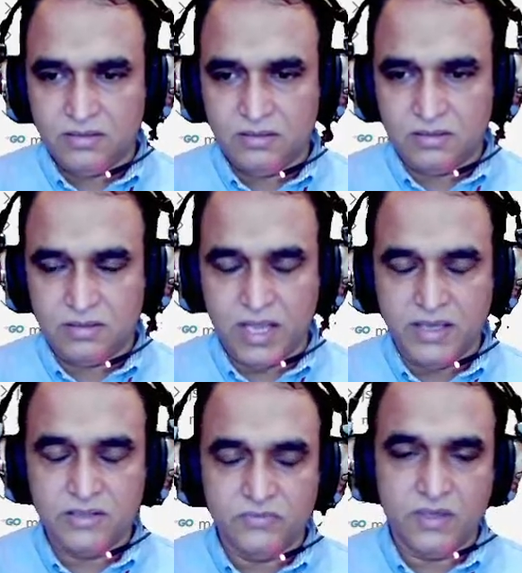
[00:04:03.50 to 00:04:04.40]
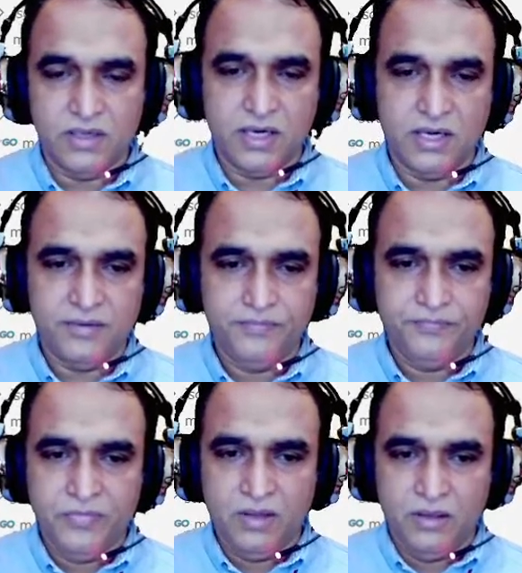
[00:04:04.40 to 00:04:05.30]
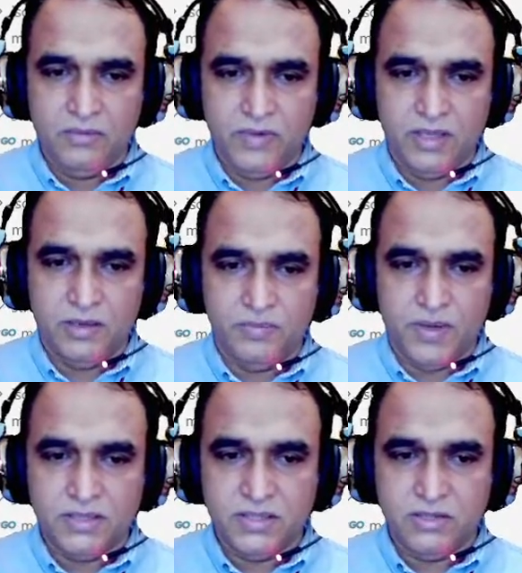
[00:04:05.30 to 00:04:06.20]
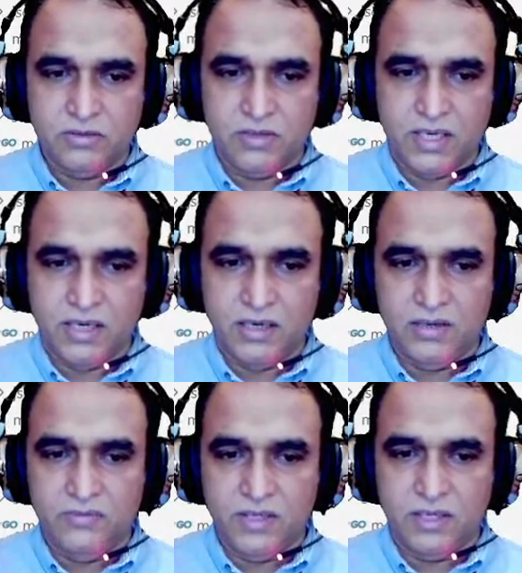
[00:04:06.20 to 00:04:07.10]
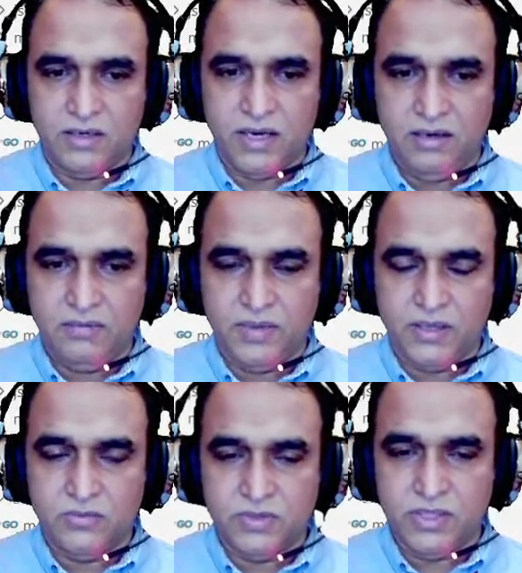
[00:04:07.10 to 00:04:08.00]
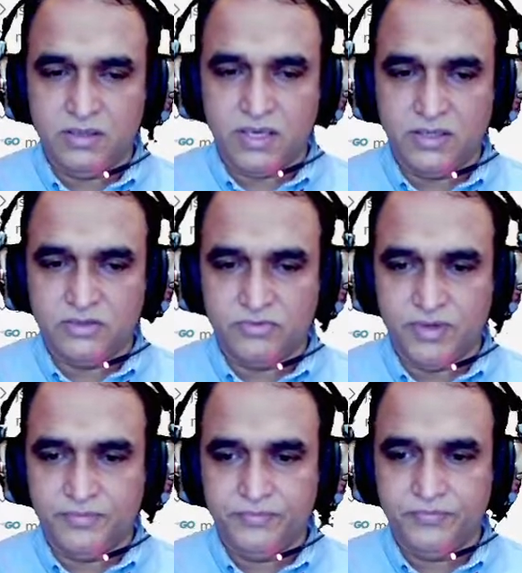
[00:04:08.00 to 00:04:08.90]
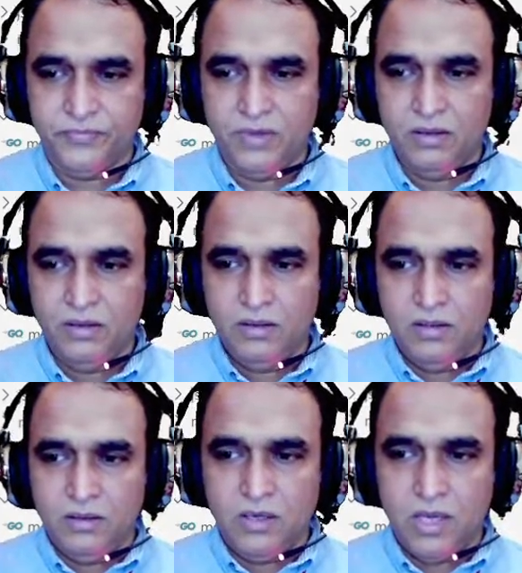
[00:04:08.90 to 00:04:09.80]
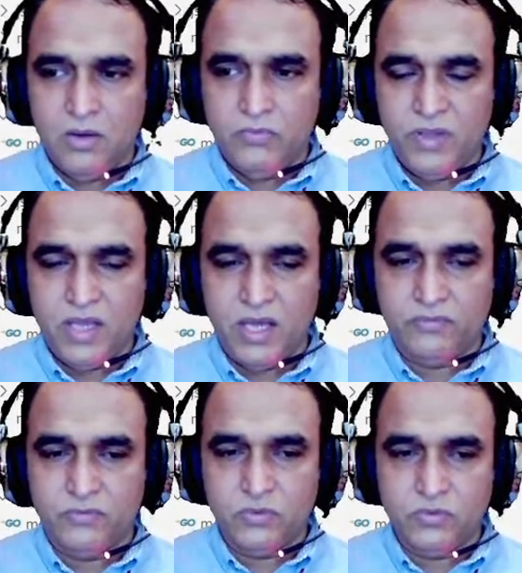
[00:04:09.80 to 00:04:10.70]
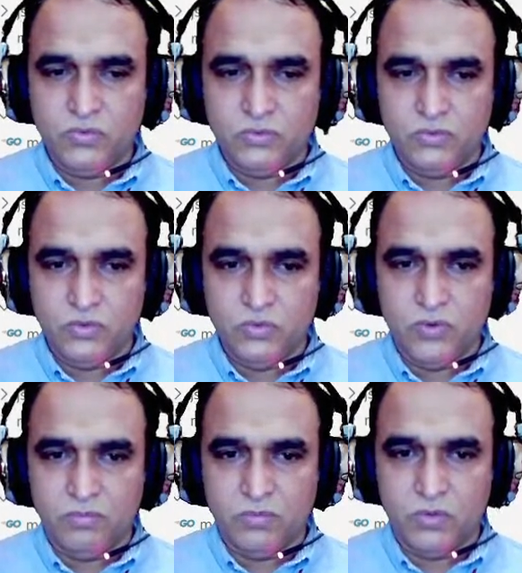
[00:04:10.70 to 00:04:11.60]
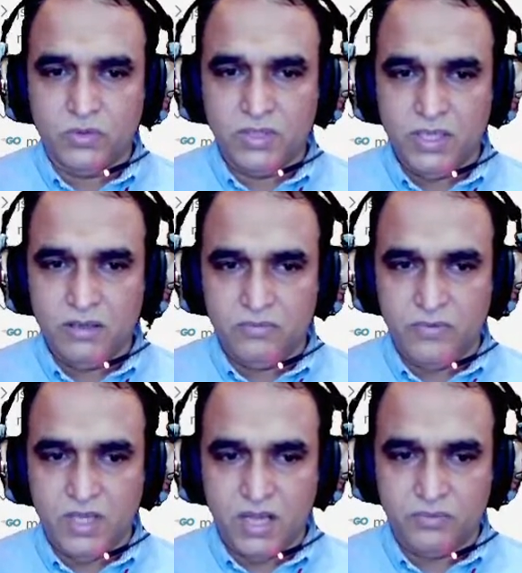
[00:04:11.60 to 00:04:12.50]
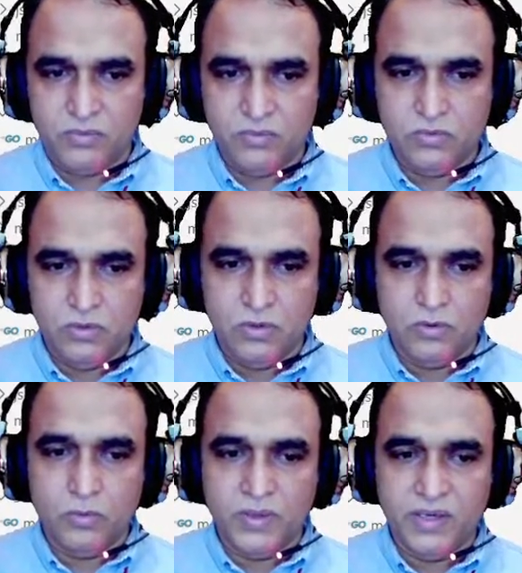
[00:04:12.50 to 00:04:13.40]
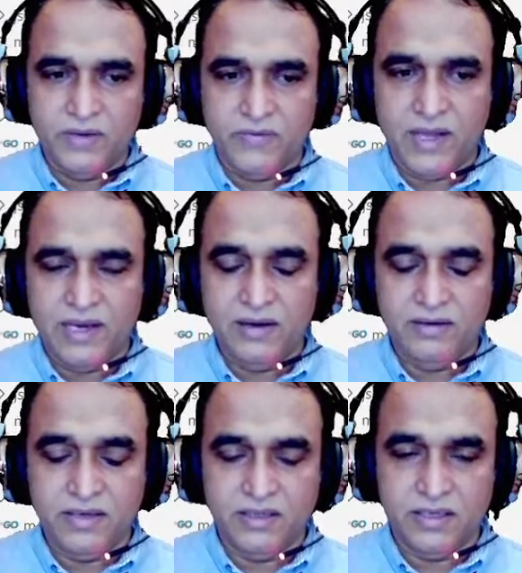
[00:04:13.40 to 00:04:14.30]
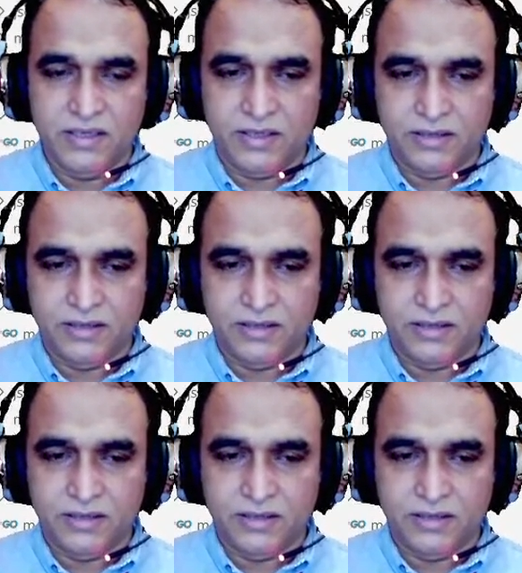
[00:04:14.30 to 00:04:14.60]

the slice we create we can pass it or directly we can write by using write string now we have to do one more thing we have to open a file and read the data